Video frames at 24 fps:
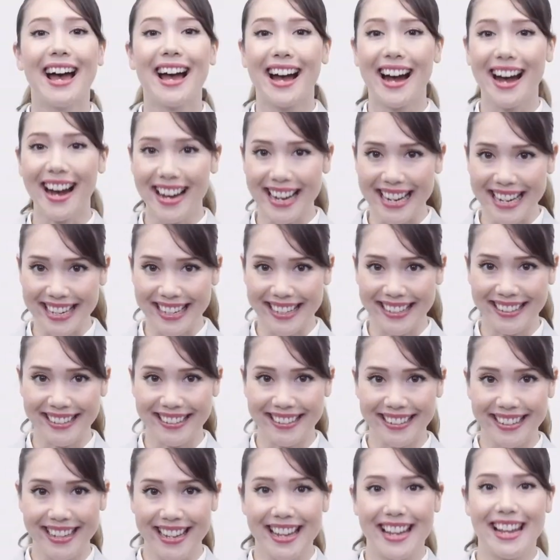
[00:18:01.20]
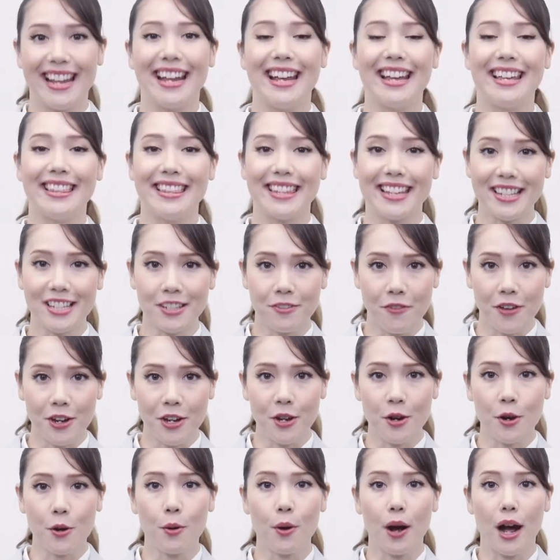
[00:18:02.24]
Hi! In this
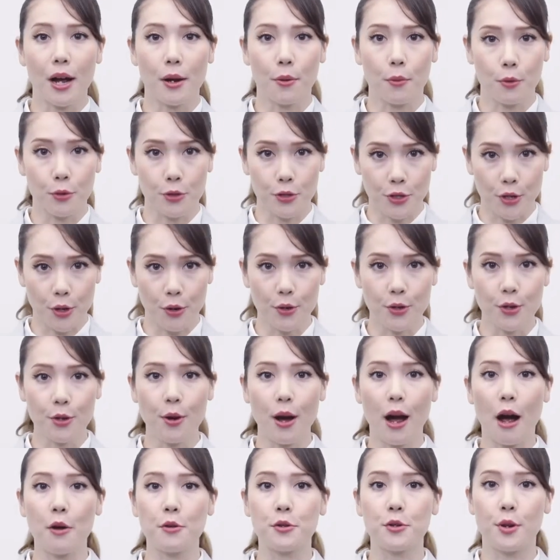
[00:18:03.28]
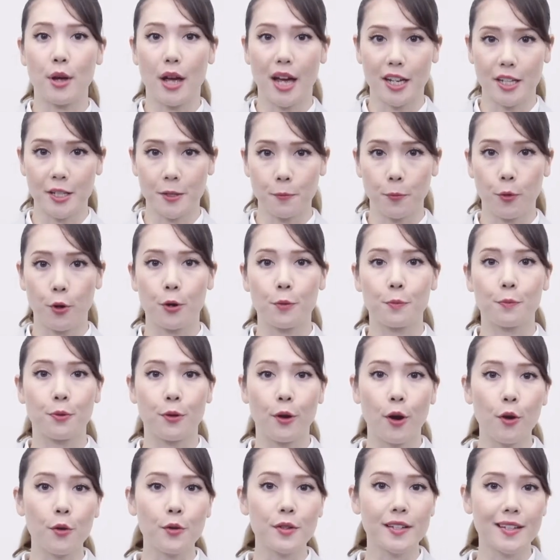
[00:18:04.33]
video, I will show you how to export
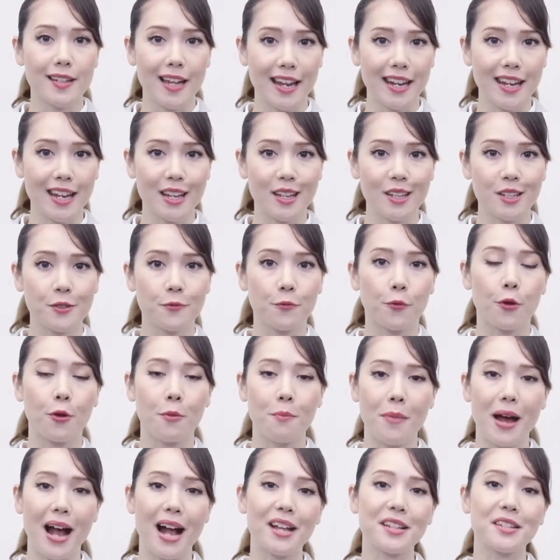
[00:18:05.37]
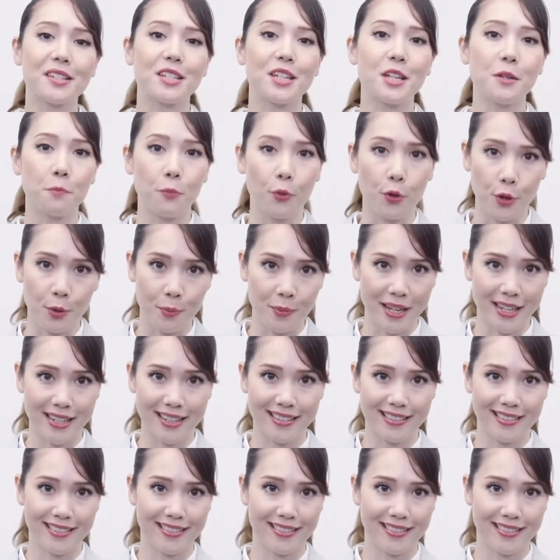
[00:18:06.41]
Pro Settings for mass deployment.